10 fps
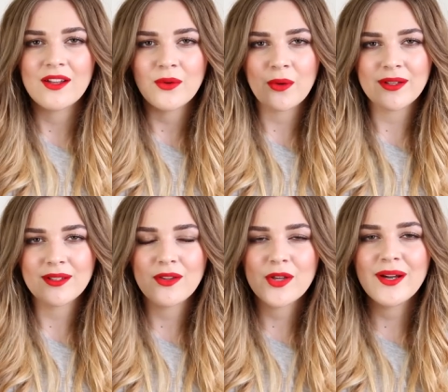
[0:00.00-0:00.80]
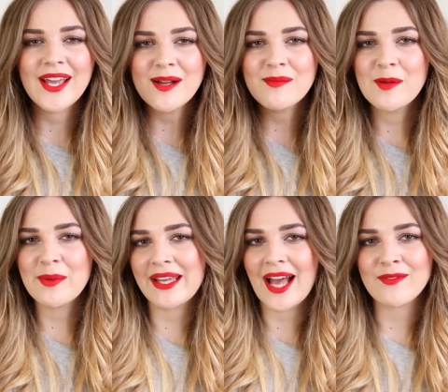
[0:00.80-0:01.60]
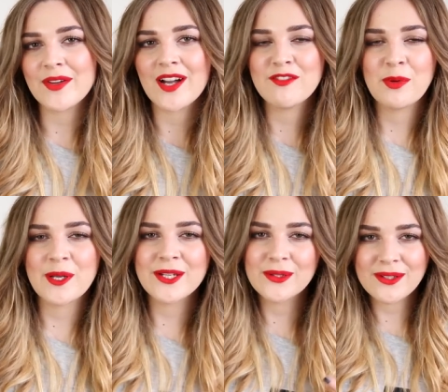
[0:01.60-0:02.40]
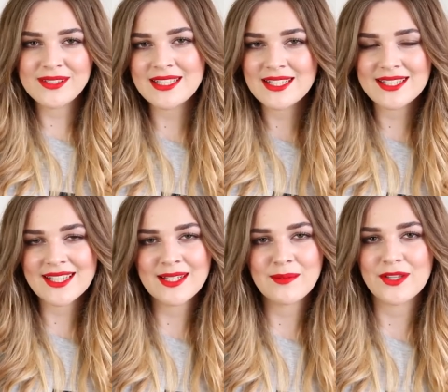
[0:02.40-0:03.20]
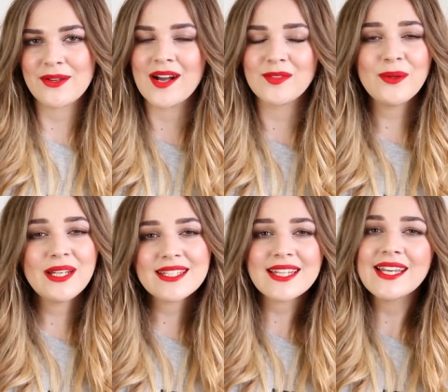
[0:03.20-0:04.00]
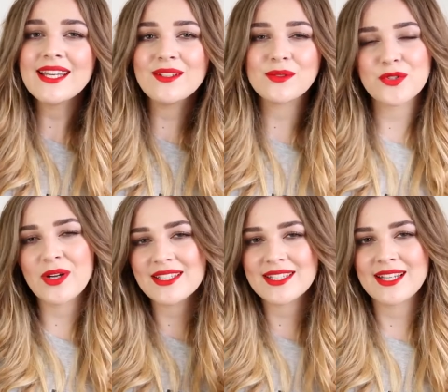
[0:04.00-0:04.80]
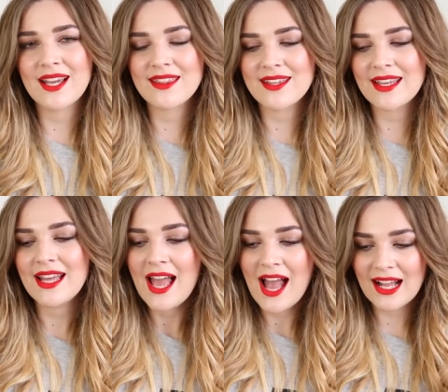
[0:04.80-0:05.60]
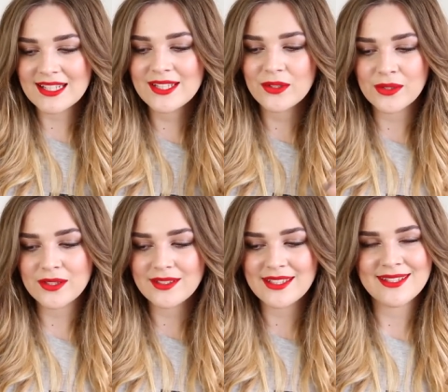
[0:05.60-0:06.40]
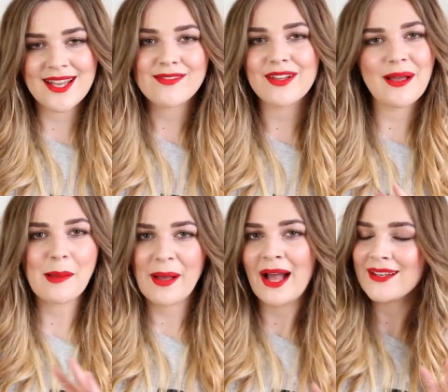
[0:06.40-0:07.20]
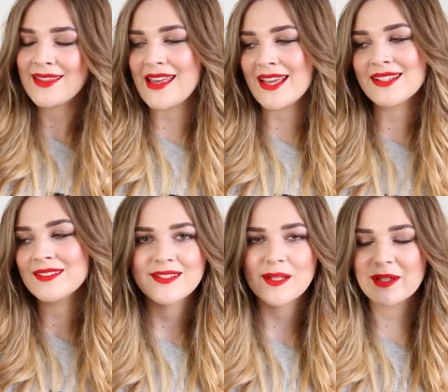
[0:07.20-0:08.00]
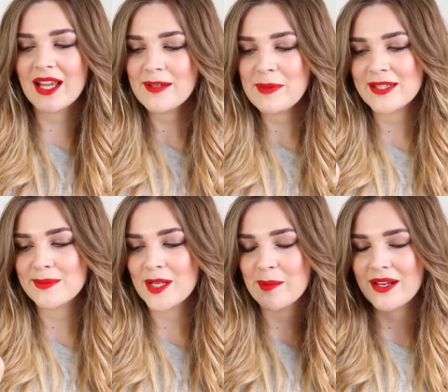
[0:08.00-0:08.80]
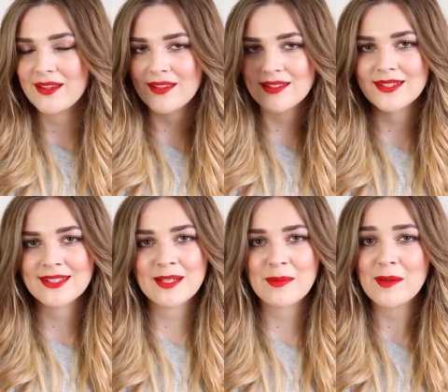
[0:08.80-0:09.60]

an oil. Although I am a big advocate of putting oils into skin, whether you have oily skin or dry skin, I think adding oil is never a bad thing. So I'm glad I picked this one up, and I think this is going to